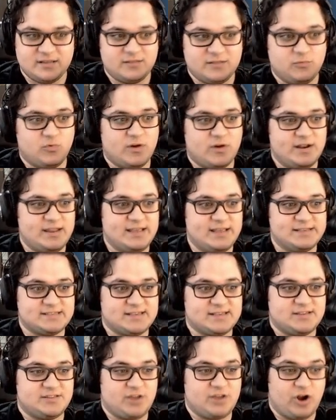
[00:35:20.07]
One is
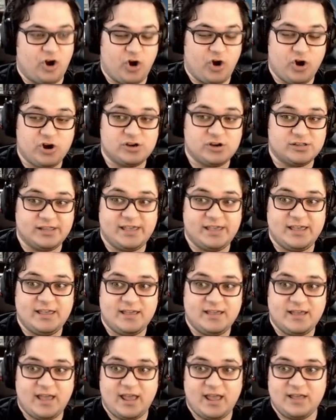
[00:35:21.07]
they're early
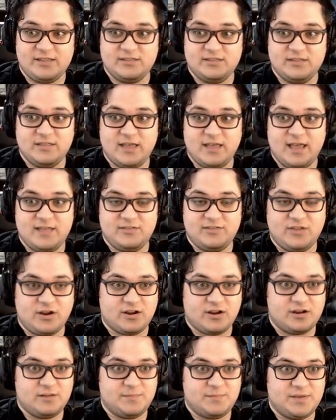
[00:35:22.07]
and and they're
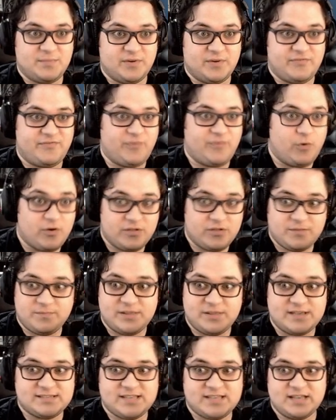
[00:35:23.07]
going to be before the
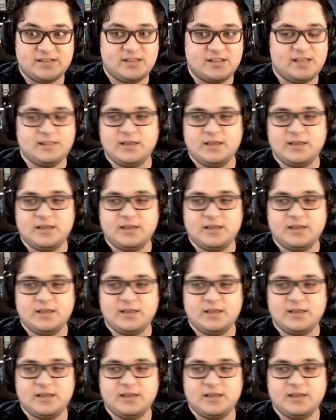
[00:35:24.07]
PlayStation.